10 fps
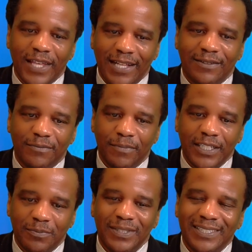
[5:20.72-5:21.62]
that
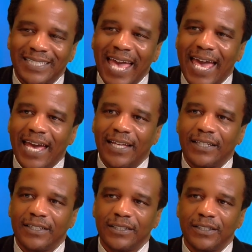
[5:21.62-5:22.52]
makes me sad
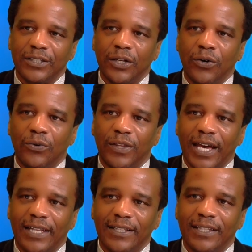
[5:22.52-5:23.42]
to know
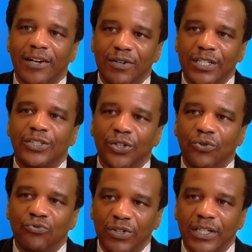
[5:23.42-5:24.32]
that there is
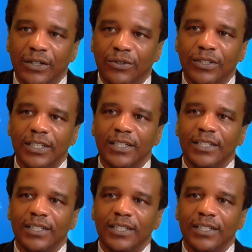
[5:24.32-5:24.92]
no real